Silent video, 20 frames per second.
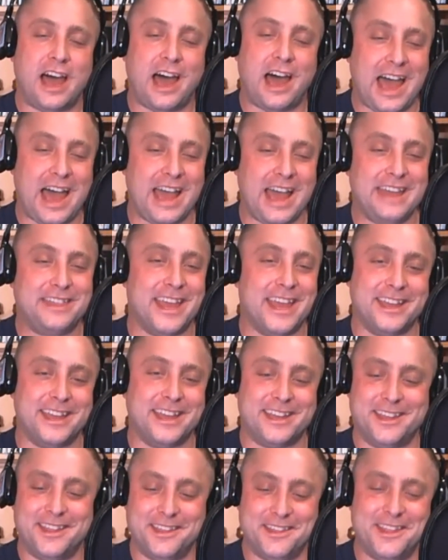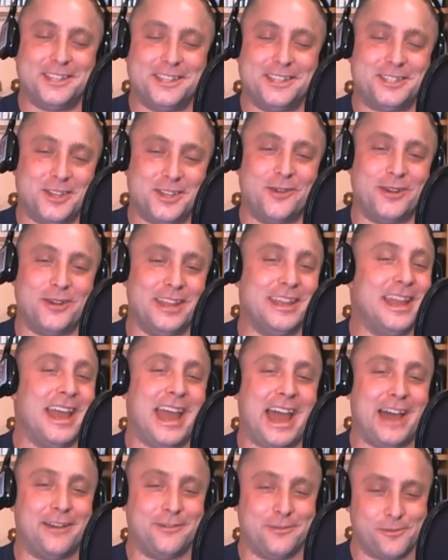I think that Sony,
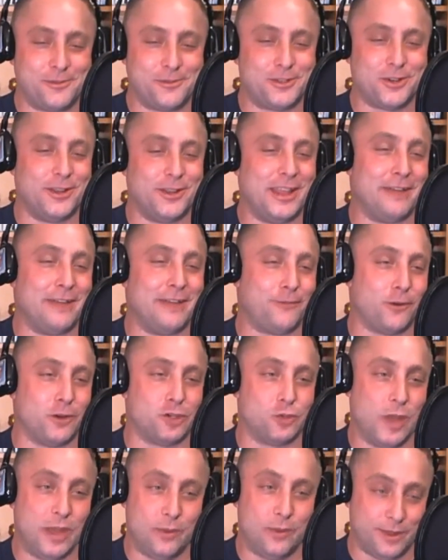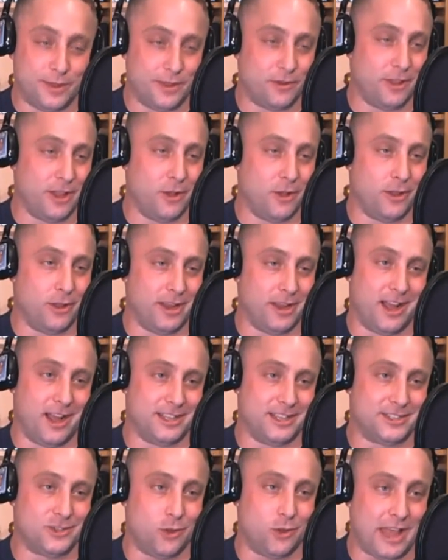during that first week when they're the only
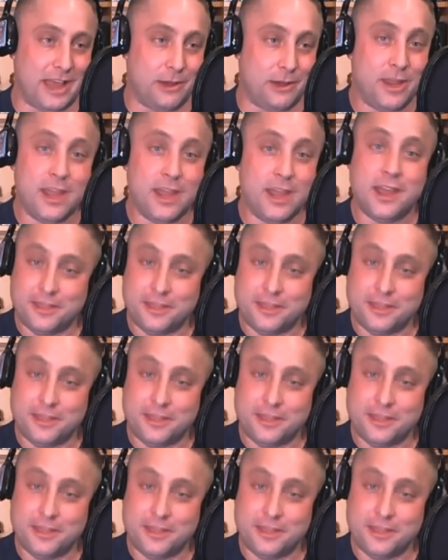console out,